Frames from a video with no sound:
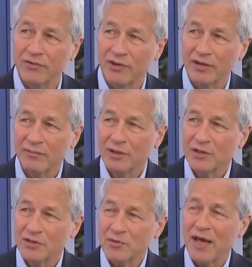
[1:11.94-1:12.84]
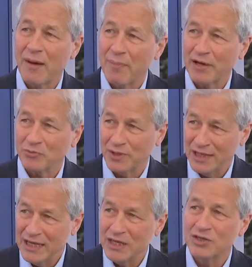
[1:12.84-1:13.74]
they do CapEx when they
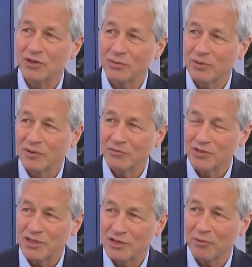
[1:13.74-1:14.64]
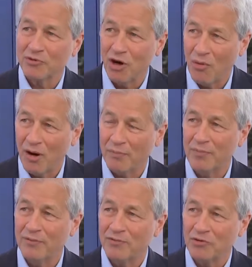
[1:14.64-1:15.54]
need to. Right. Receivables go up,
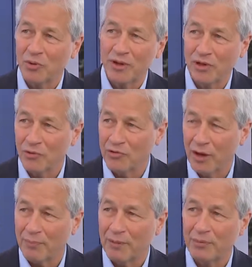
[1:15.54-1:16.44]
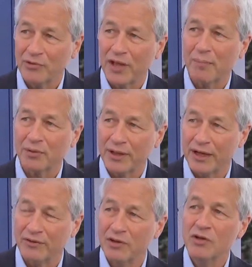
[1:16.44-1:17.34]
inventory goes up. They build that
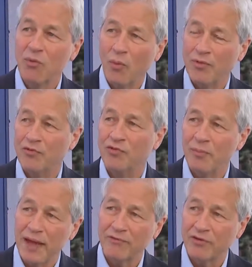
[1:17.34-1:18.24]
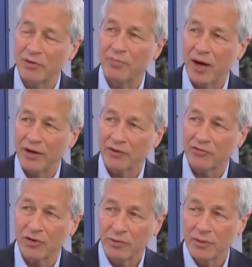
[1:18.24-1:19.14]
plan when there's demand for their product.
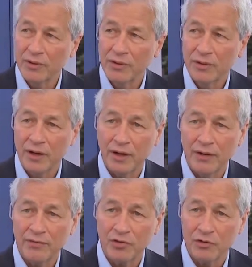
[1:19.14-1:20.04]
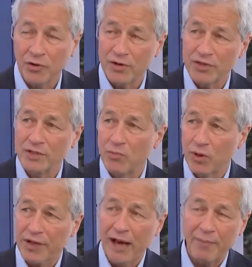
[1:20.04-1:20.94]
So you've already seen
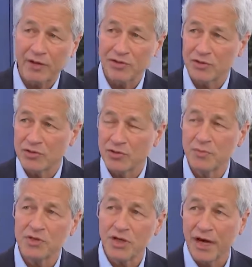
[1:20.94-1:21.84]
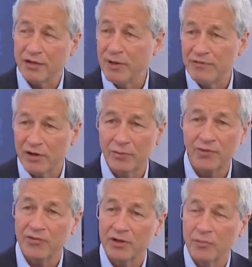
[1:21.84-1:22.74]
more CapEx on the consumer side. You may very
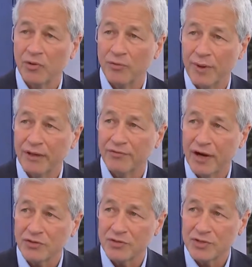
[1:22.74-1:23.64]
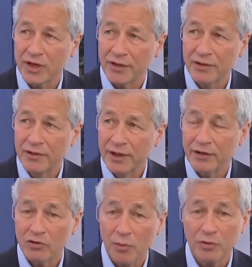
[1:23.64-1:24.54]
well see it more on the manufacturing side.
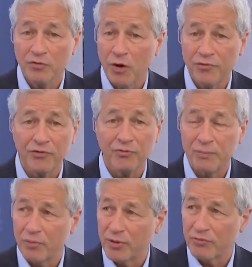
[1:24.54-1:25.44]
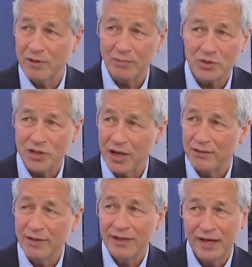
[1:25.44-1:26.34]
And global growth is
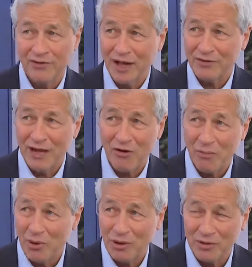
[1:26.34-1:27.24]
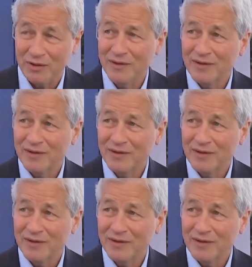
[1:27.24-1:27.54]
3.3%. It's not terrible.